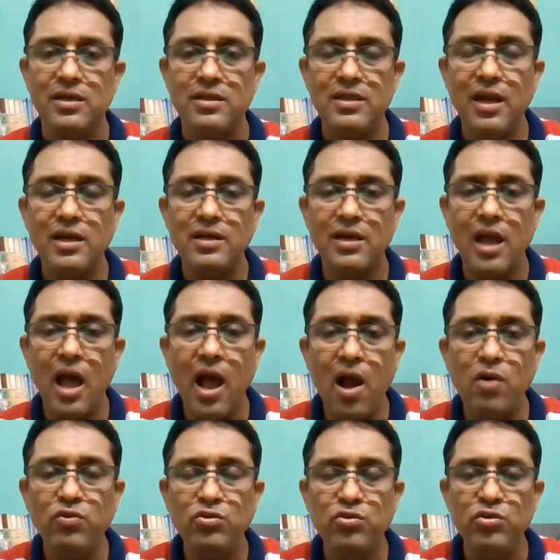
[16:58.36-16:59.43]
that
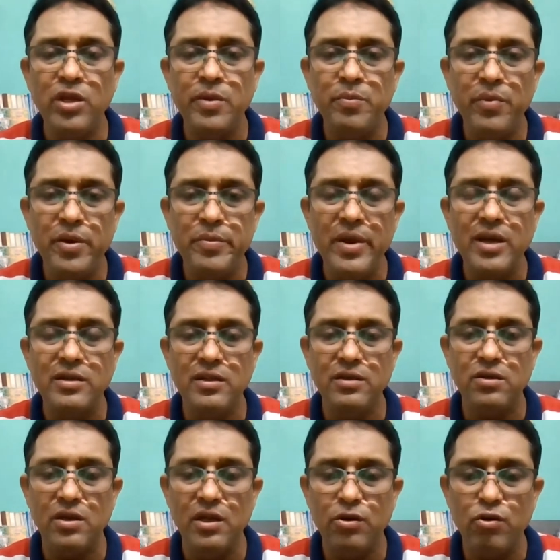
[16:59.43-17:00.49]
how to implement the
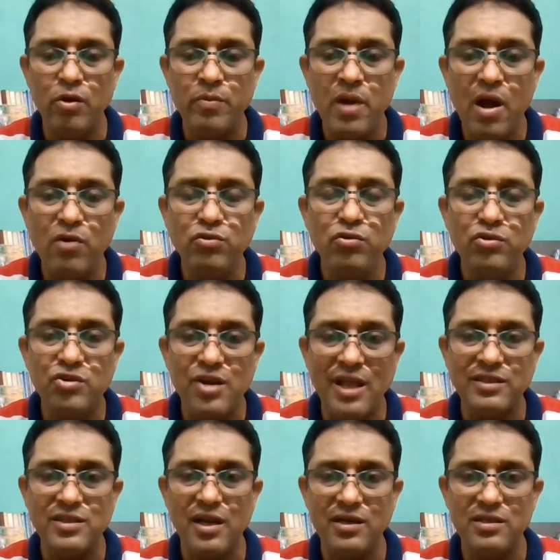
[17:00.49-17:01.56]
curriculum, how to
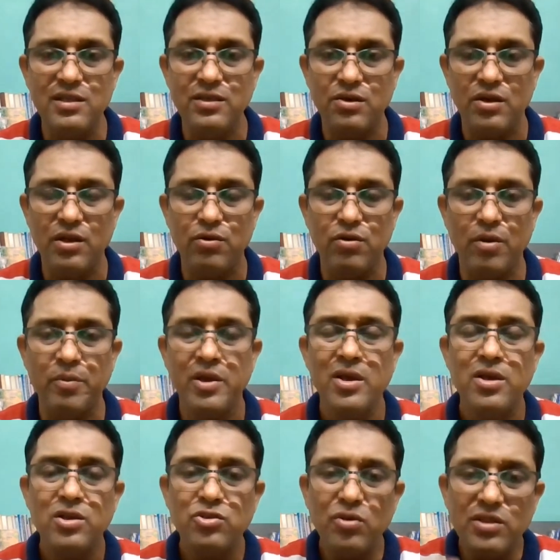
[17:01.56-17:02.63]
transact the curriculum.
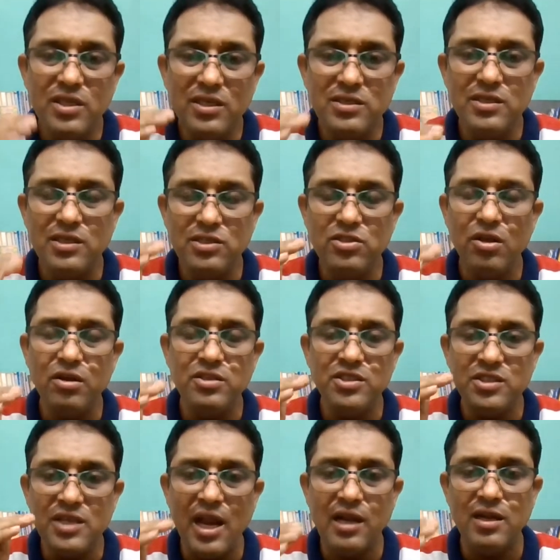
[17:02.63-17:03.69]
So this is the
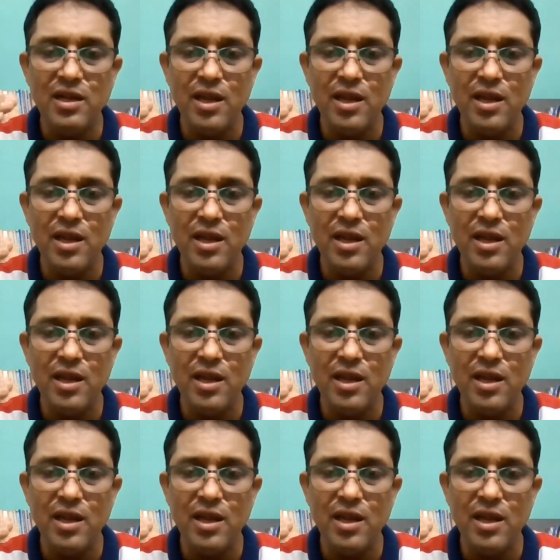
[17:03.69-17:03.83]
state